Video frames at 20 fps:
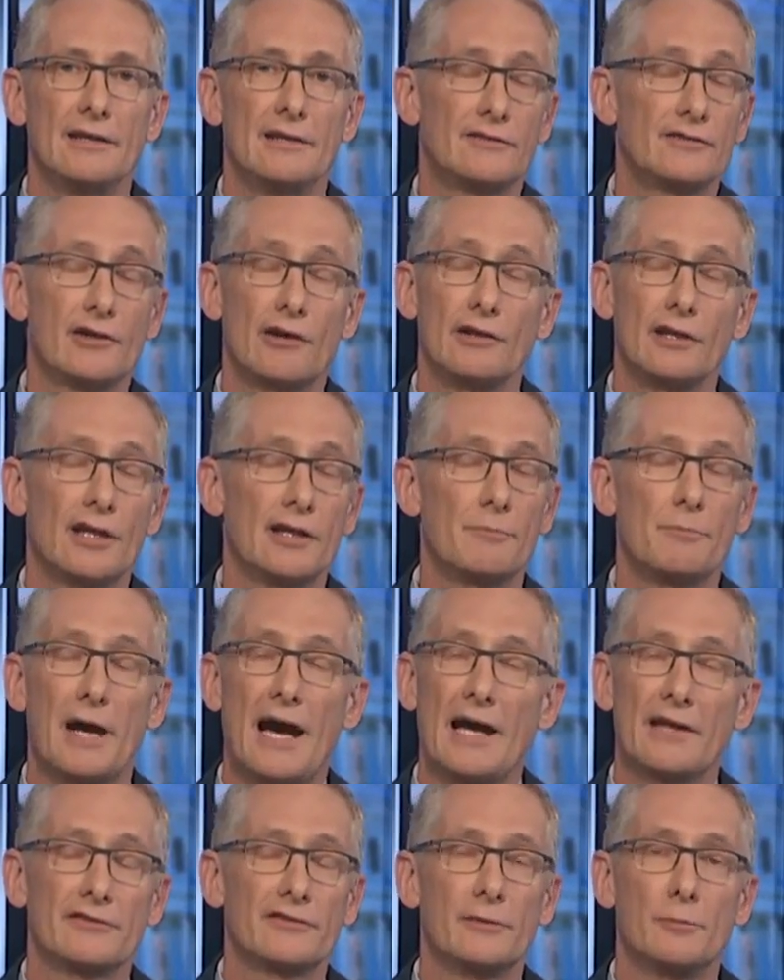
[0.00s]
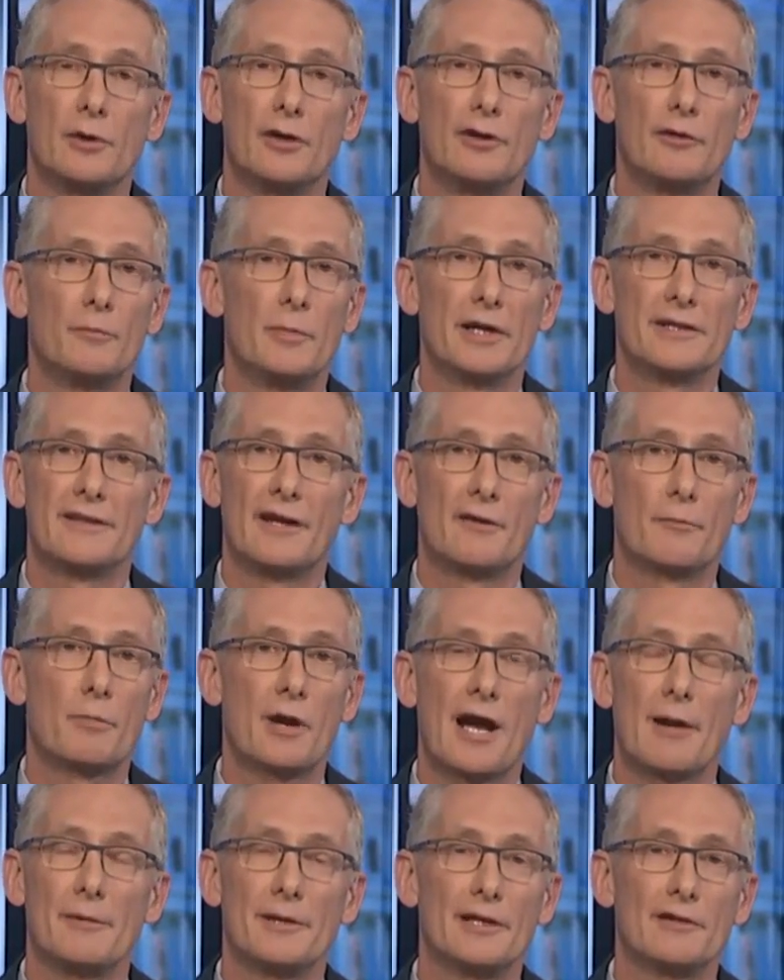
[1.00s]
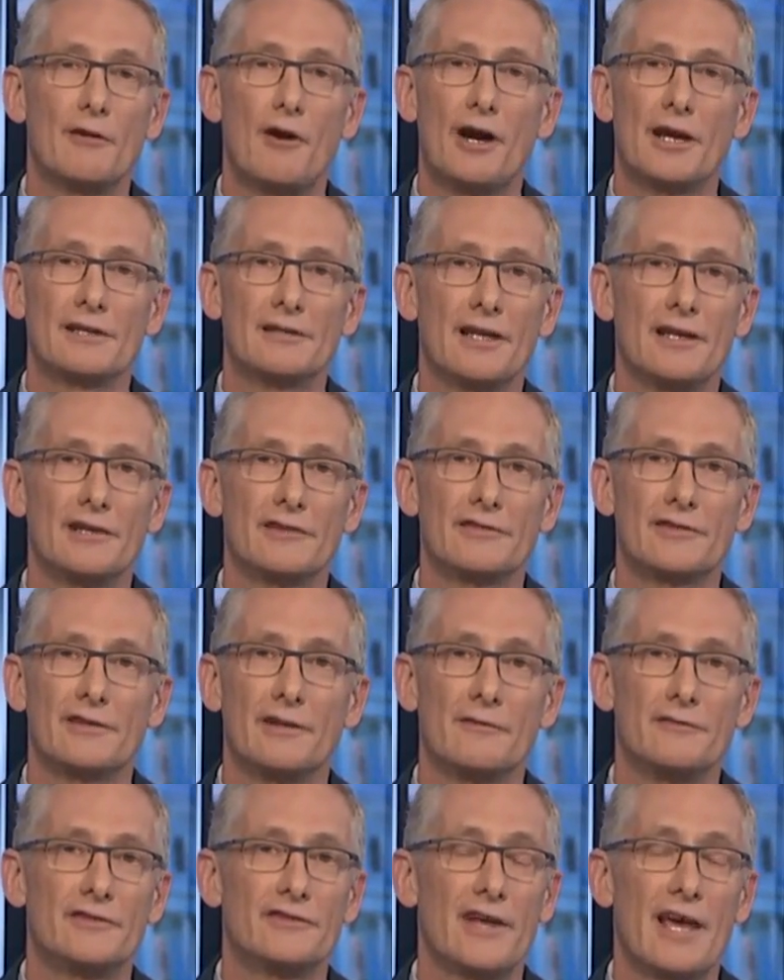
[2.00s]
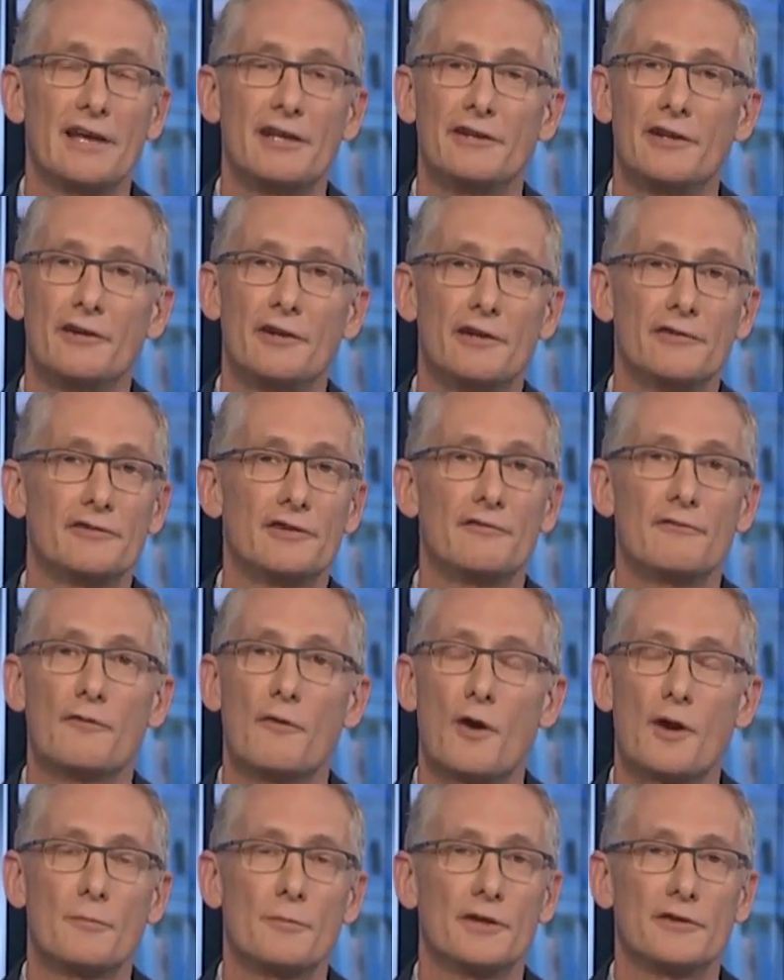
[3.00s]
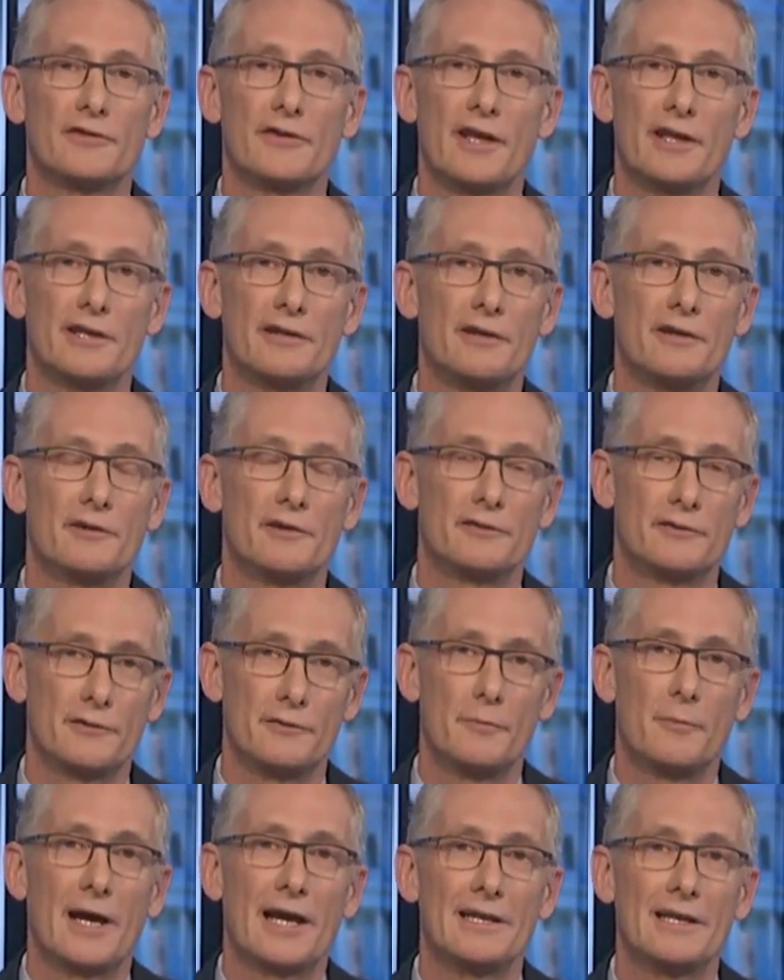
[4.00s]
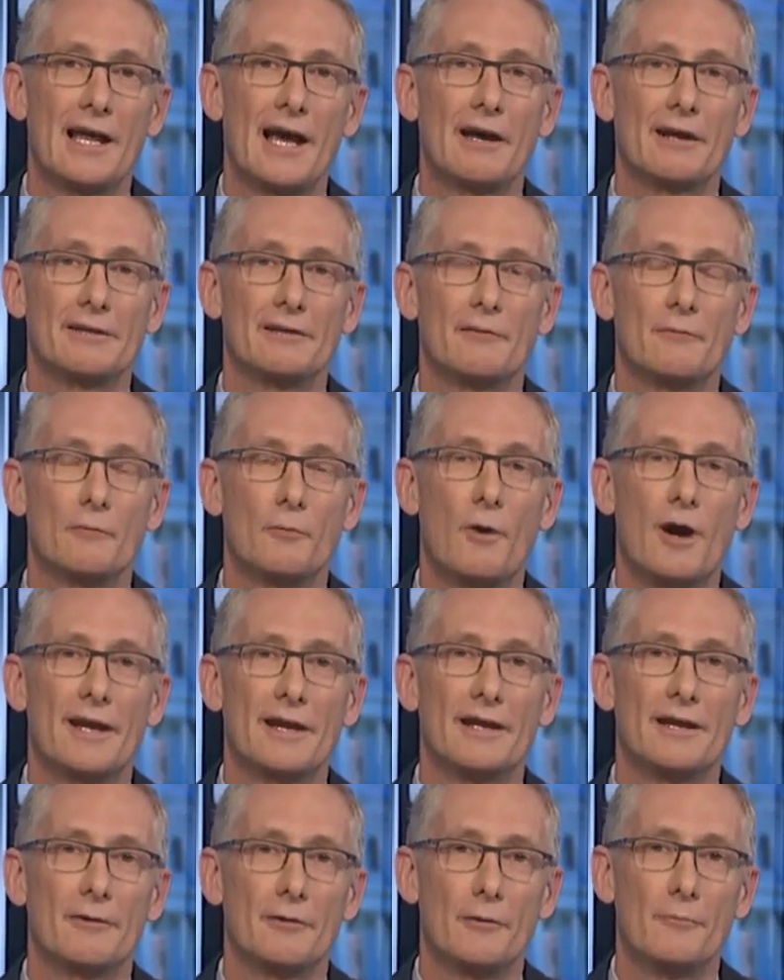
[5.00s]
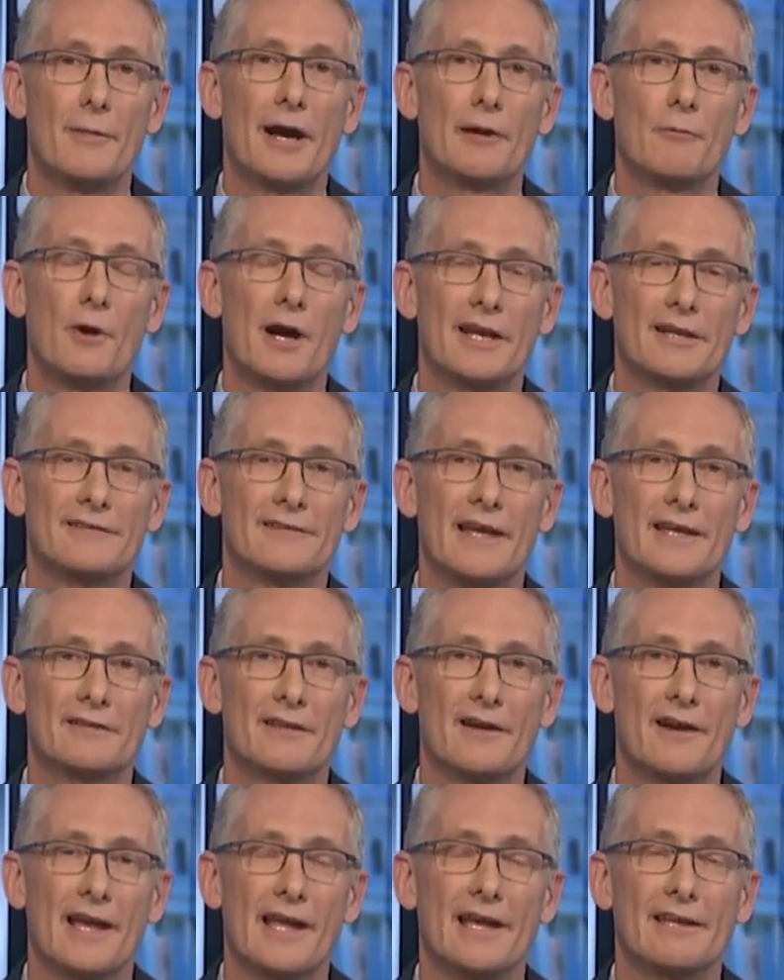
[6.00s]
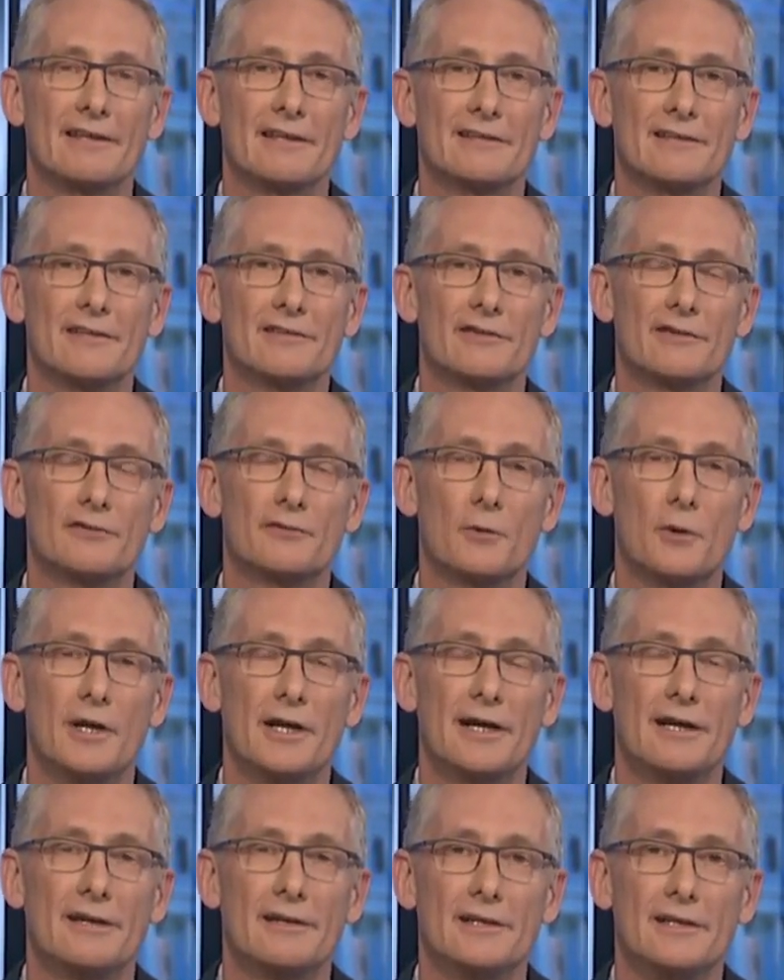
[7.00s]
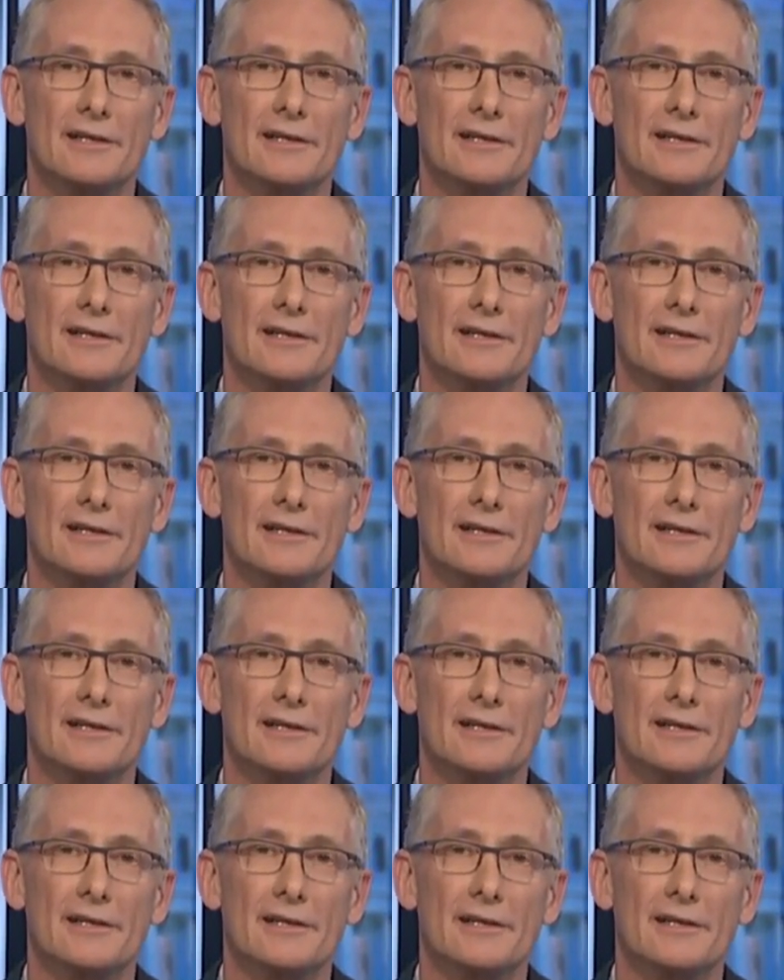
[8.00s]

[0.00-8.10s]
is certainly possible, but there are probably a long list of senators and former senators who might not want to who might want to take their hand at this as well.